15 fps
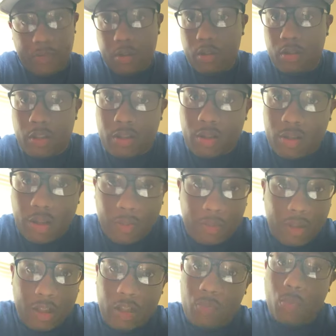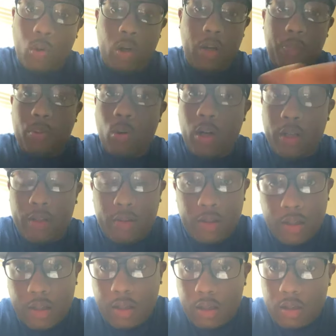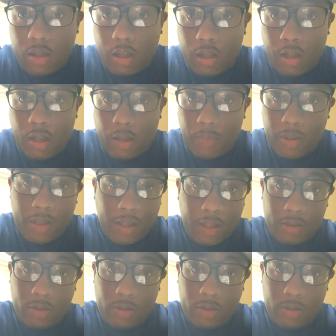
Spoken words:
this is something that's more important because,